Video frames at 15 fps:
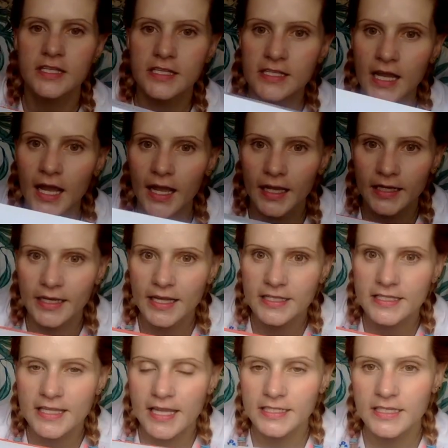design
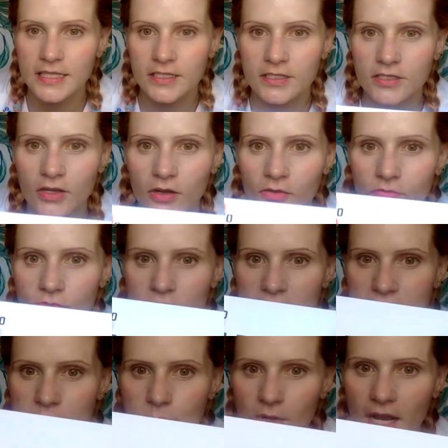aesthetics of
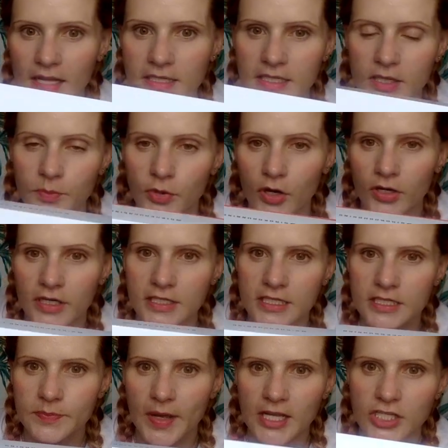this brand and the product
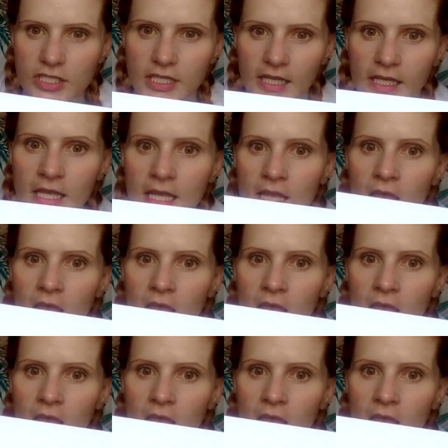especially.